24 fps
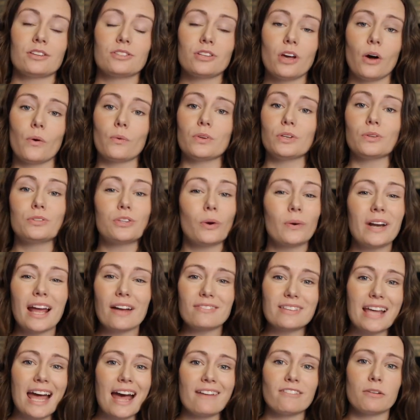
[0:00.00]
So you don't
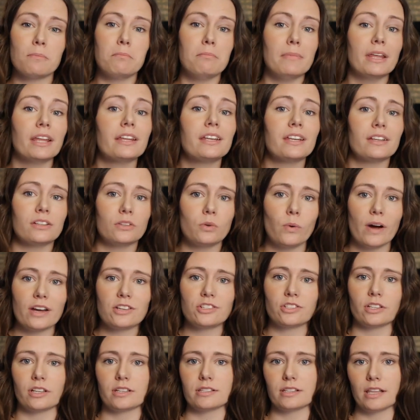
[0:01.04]
have to have a million
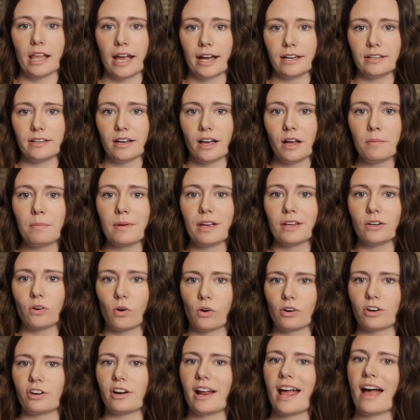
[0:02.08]
questions lined up in
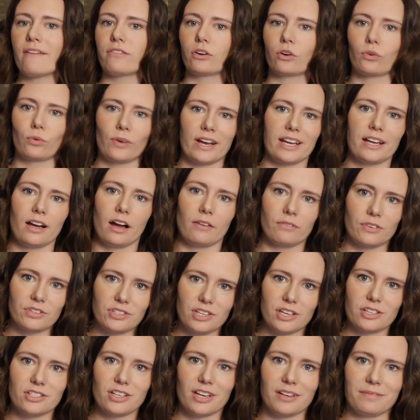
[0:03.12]
order to have a great
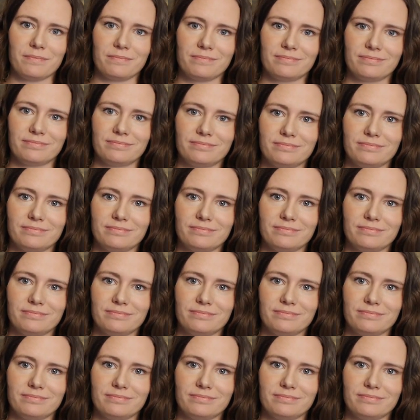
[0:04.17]
conversation.